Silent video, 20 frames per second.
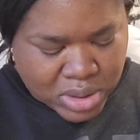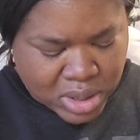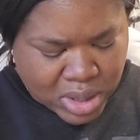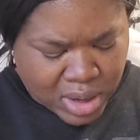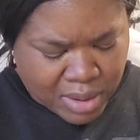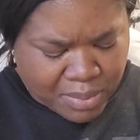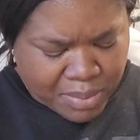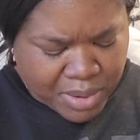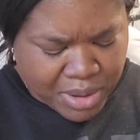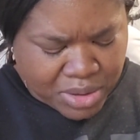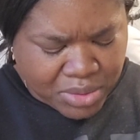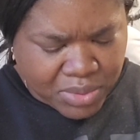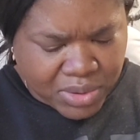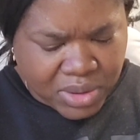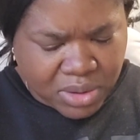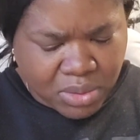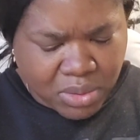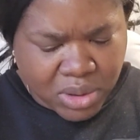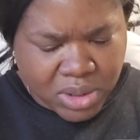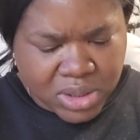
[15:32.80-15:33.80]
I paid
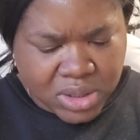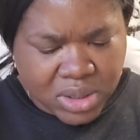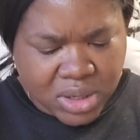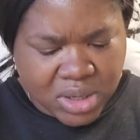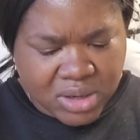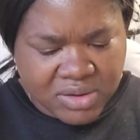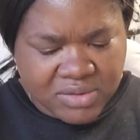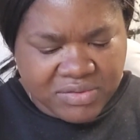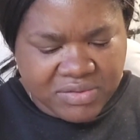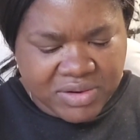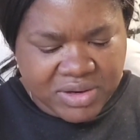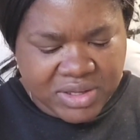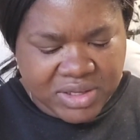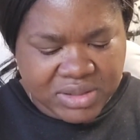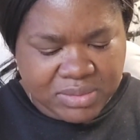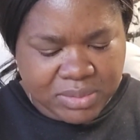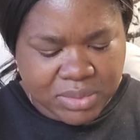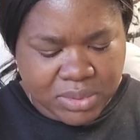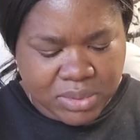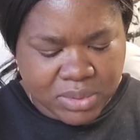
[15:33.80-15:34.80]
$21 for this
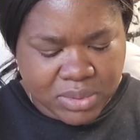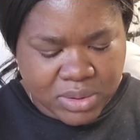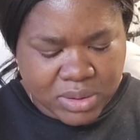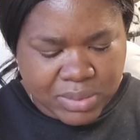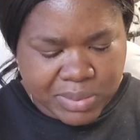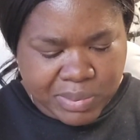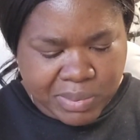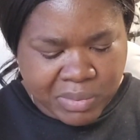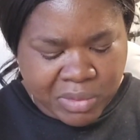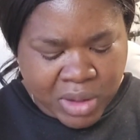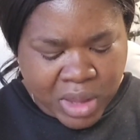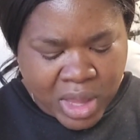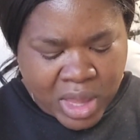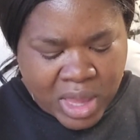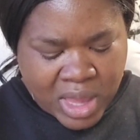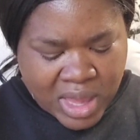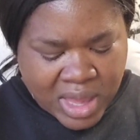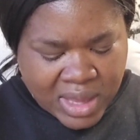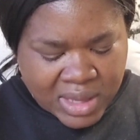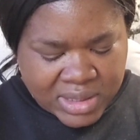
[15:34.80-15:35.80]
book.
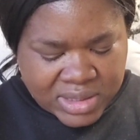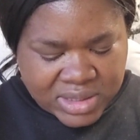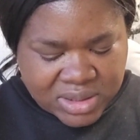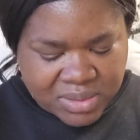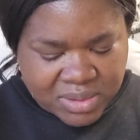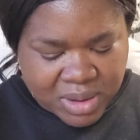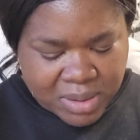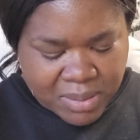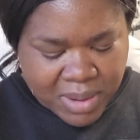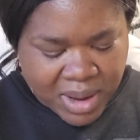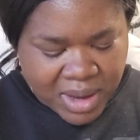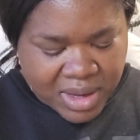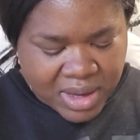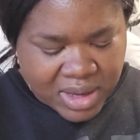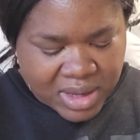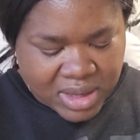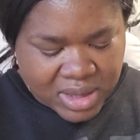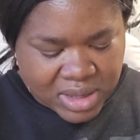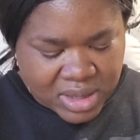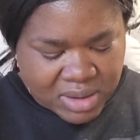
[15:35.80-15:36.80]
Sometimes
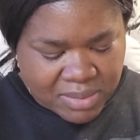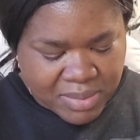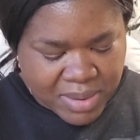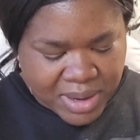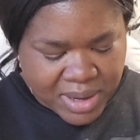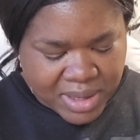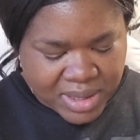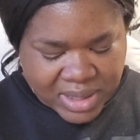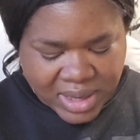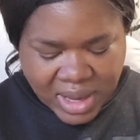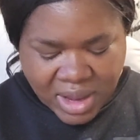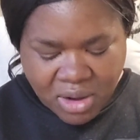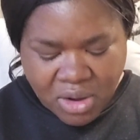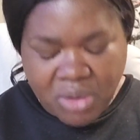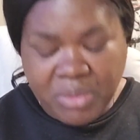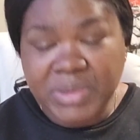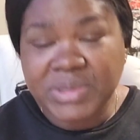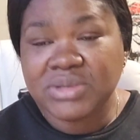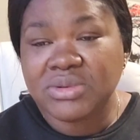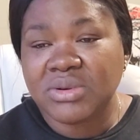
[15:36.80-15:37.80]
I debate, I
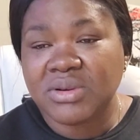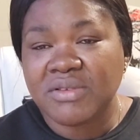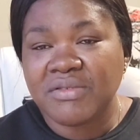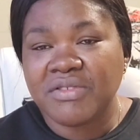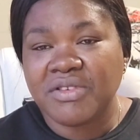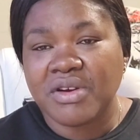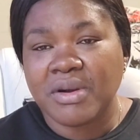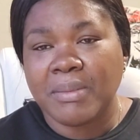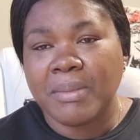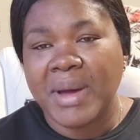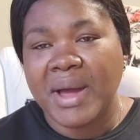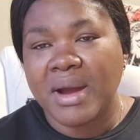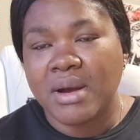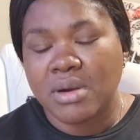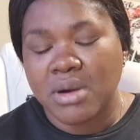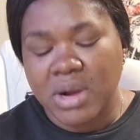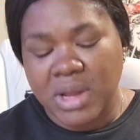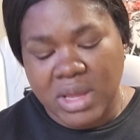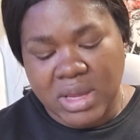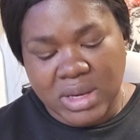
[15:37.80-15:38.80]
always looking for a
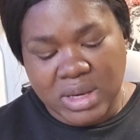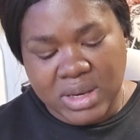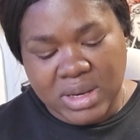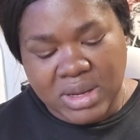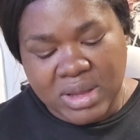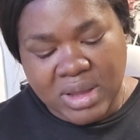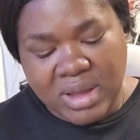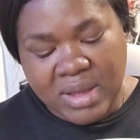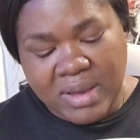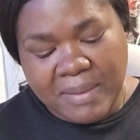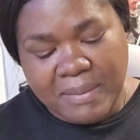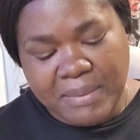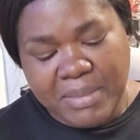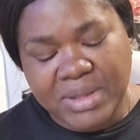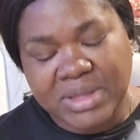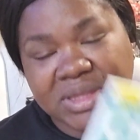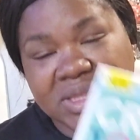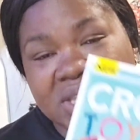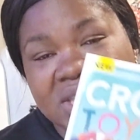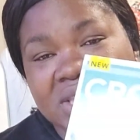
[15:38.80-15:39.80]
bargain,
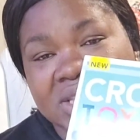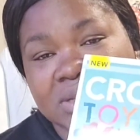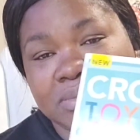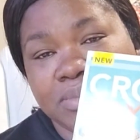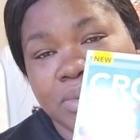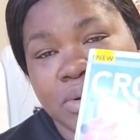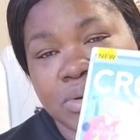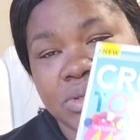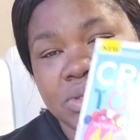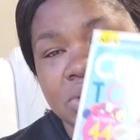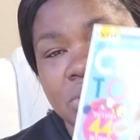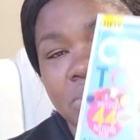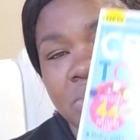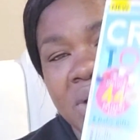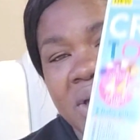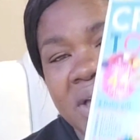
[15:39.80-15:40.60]
but these books don't